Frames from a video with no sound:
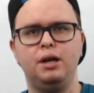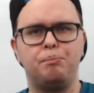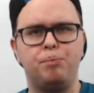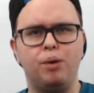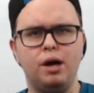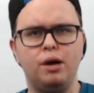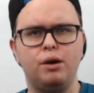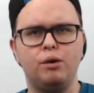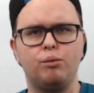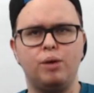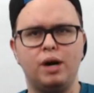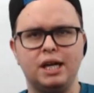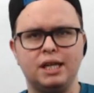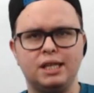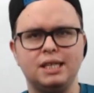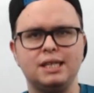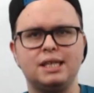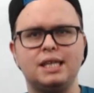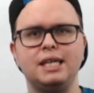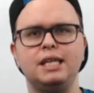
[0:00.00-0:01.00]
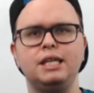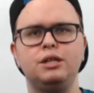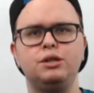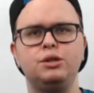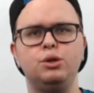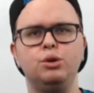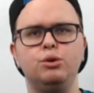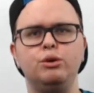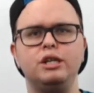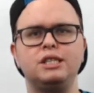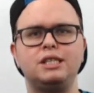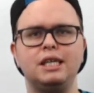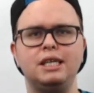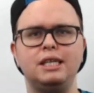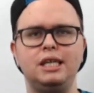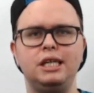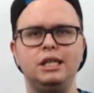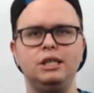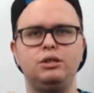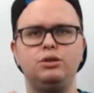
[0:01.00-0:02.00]
But what I think they need to do is they
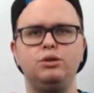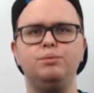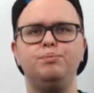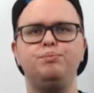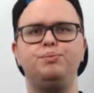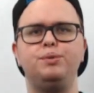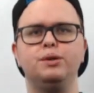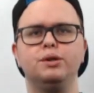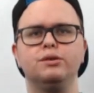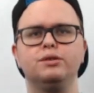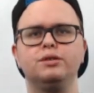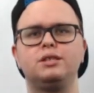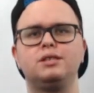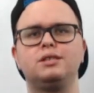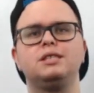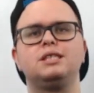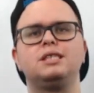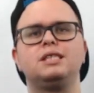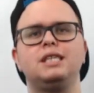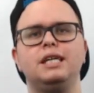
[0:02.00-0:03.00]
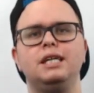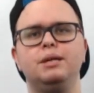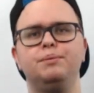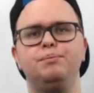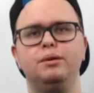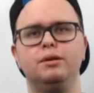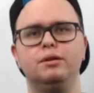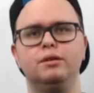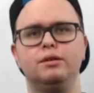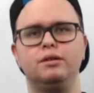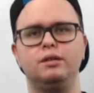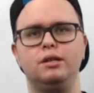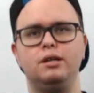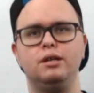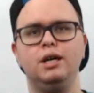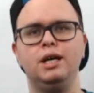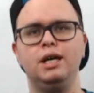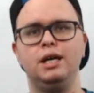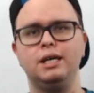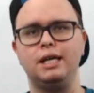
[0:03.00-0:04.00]
need to build
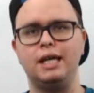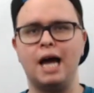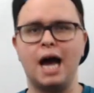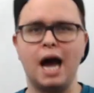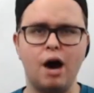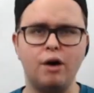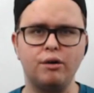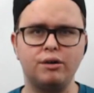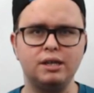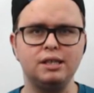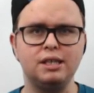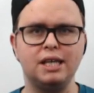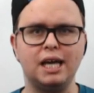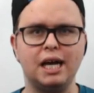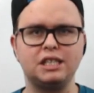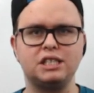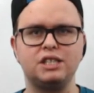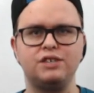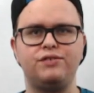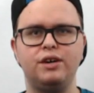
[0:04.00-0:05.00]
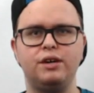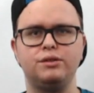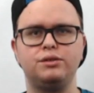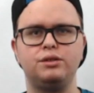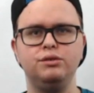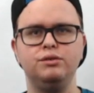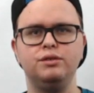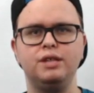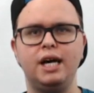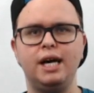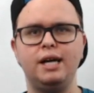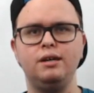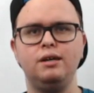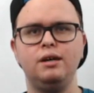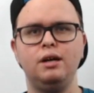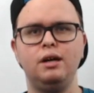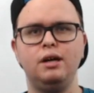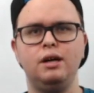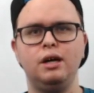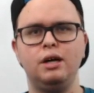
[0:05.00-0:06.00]
sustainability. And how can the XFL do that?
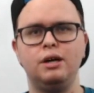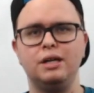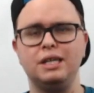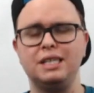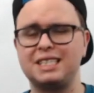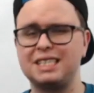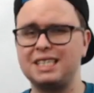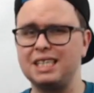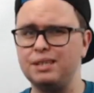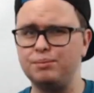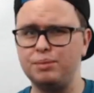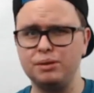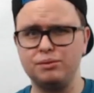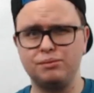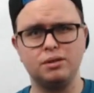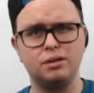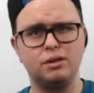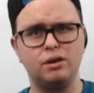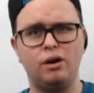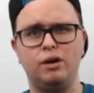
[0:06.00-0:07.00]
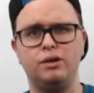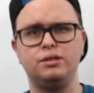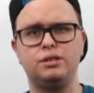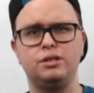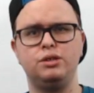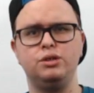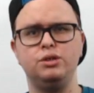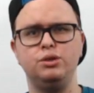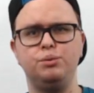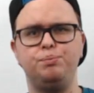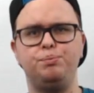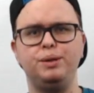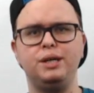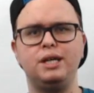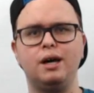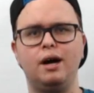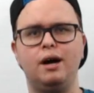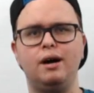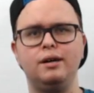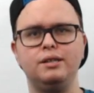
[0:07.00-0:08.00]
It's going to be really hard to do
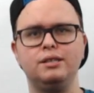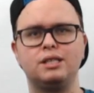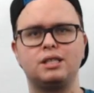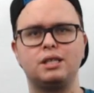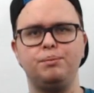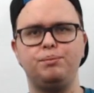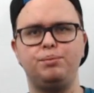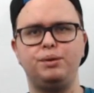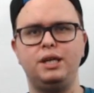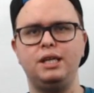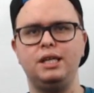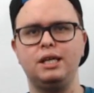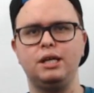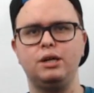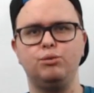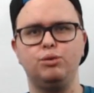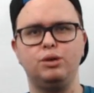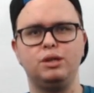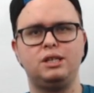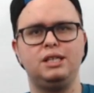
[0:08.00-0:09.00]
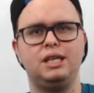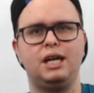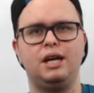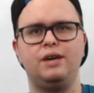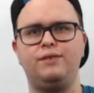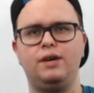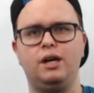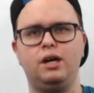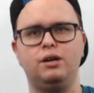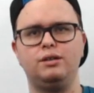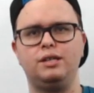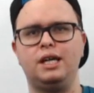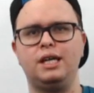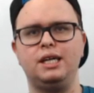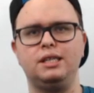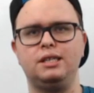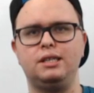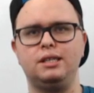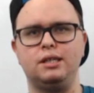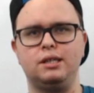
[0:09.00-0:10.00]
because competing with the NFL in
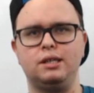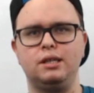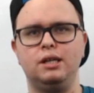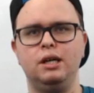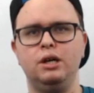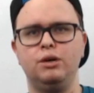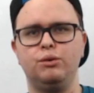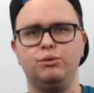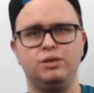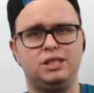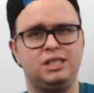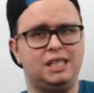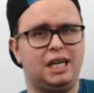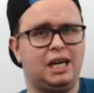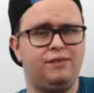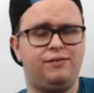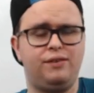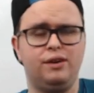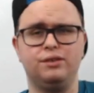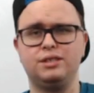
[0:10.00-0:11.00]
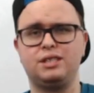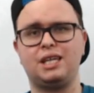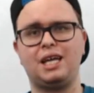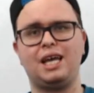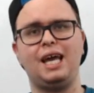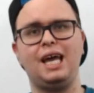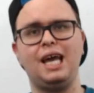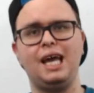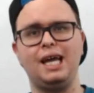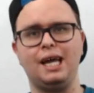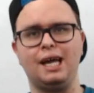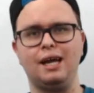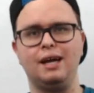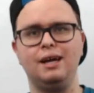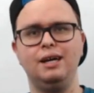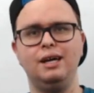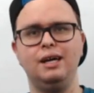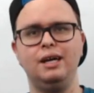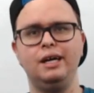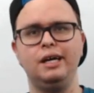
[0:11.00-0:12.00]
anything, which the NFL is
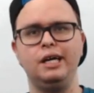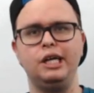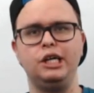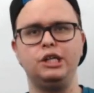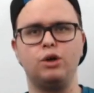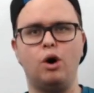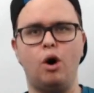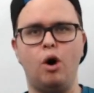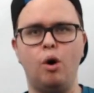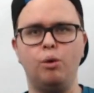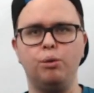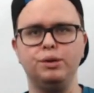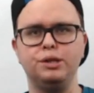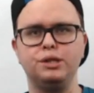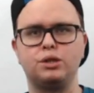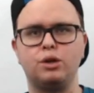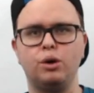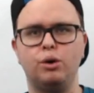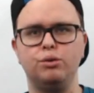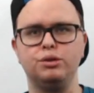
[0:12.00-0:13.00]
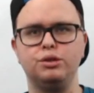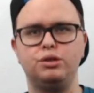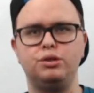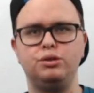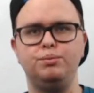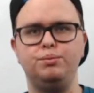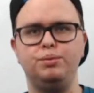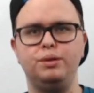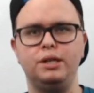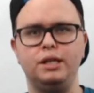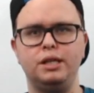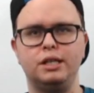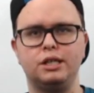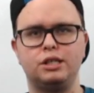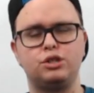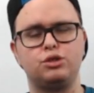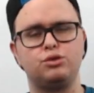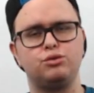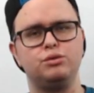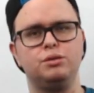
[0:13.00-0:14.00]
king, is always going to be
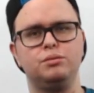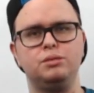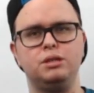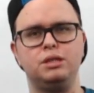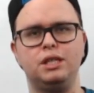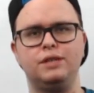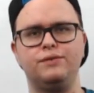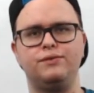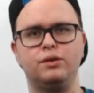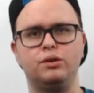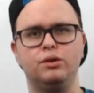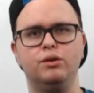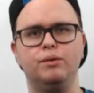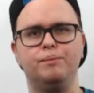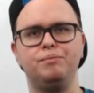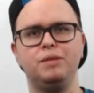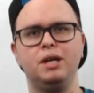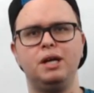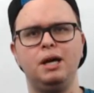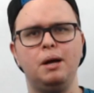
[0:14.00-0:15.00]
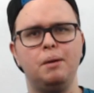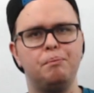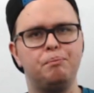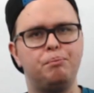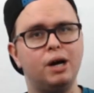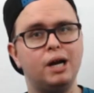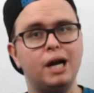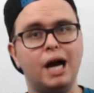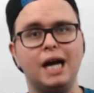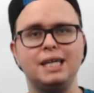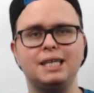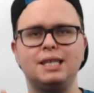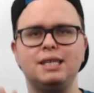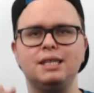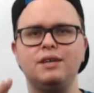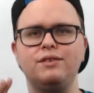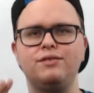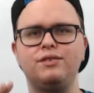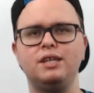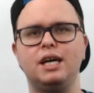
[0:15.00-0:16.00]
extremely difficult. But I
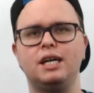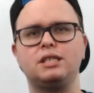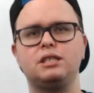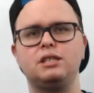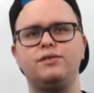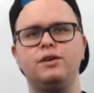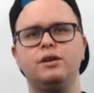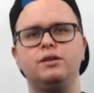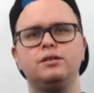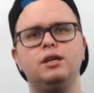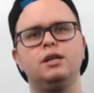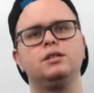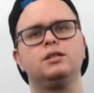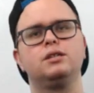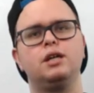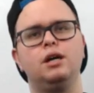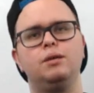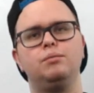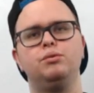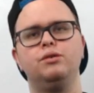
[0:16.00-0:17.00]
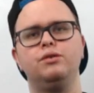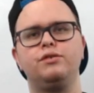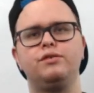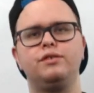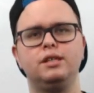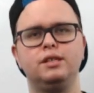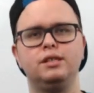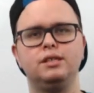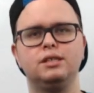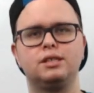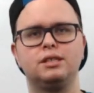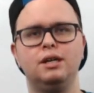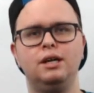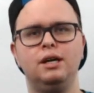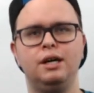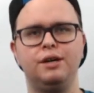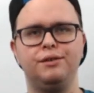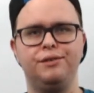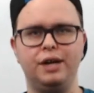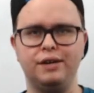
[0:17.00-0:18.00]
think if the XFL does a couple of things,
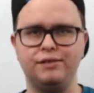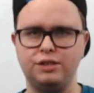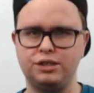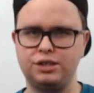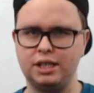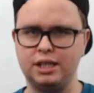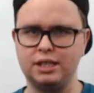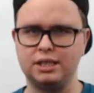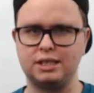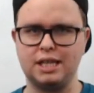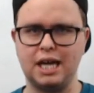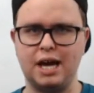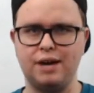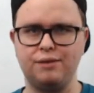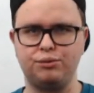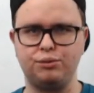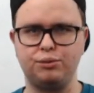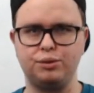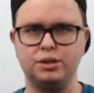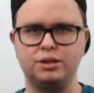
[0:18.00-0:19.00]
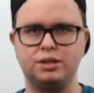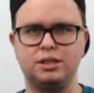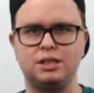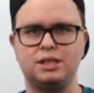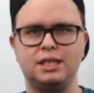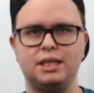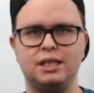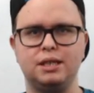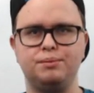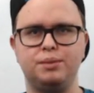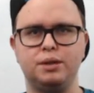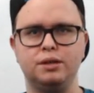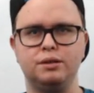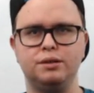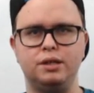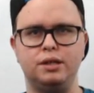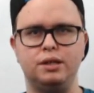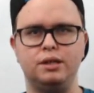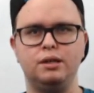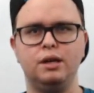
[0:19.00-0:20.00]
they have a chance to have real
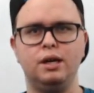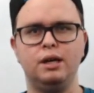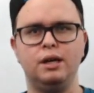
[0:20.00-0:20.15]
sustainability